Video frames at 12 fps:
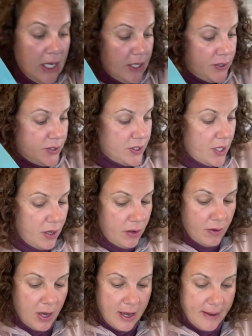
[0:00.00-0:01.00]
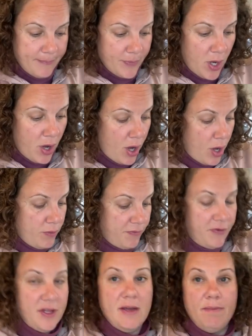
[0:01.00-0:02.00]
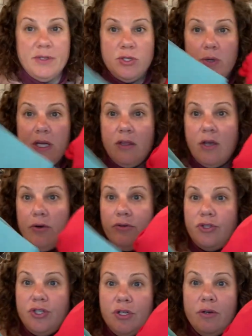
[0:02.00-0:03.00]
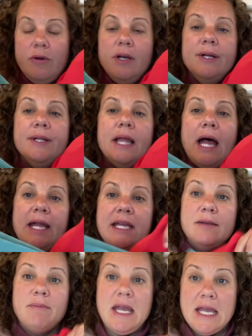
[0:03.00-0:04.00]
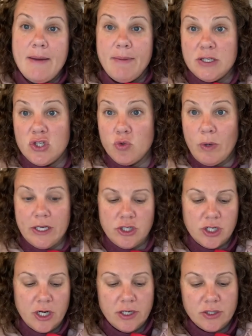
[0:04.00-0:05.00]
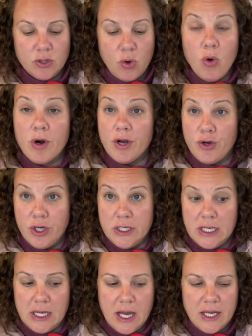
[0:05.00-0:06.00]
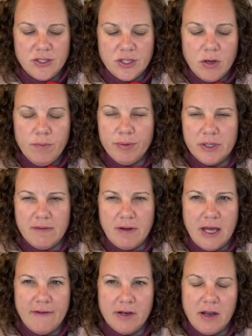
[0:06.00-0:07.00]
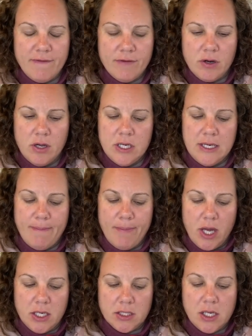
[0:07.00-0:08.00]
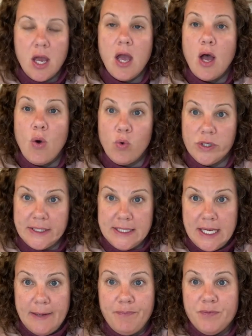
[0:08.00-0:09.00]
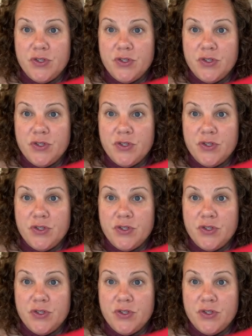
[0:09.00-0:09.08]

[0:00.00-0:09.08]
So hopefully between those two, I can make him a sweatshirt or a hoodie. I don't believe I'll have enough for a hoodie, but we'll see.